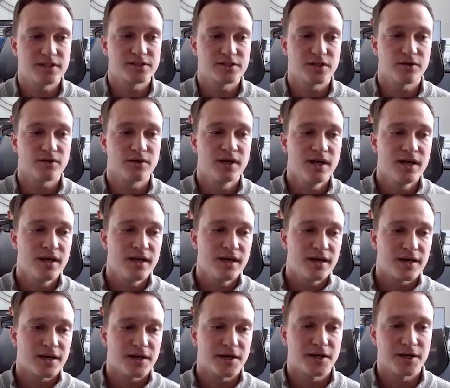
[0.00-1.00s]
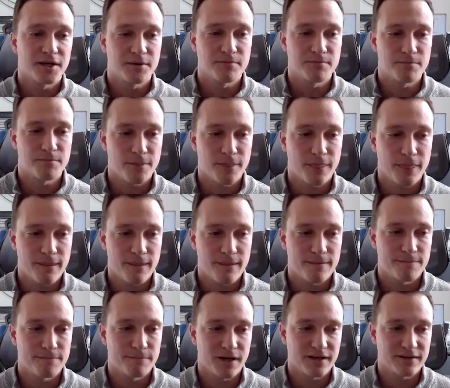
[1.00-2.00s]
So um,
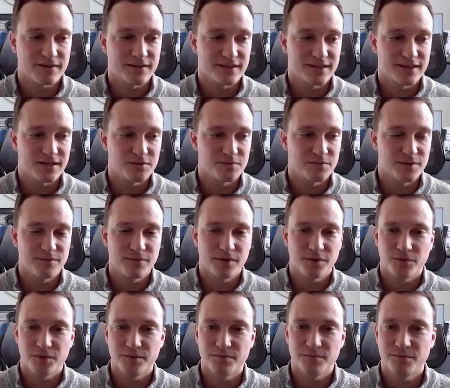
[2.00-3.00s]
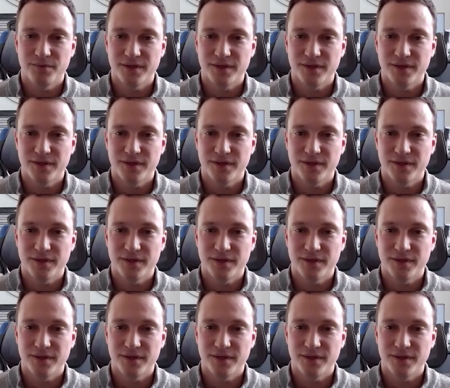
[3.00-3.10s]
I think that would be my one